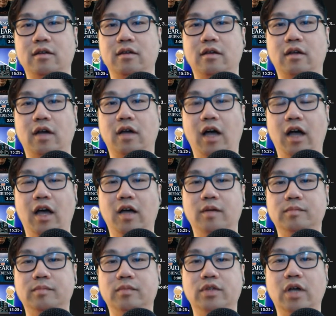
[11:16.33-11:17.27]

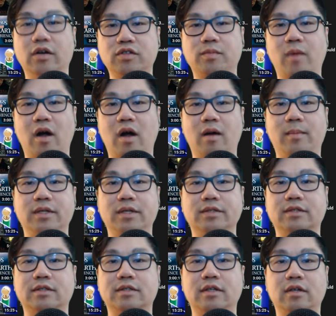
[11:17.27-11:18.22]
Those
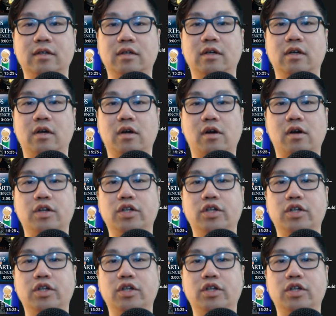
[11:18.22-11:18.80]
marbles are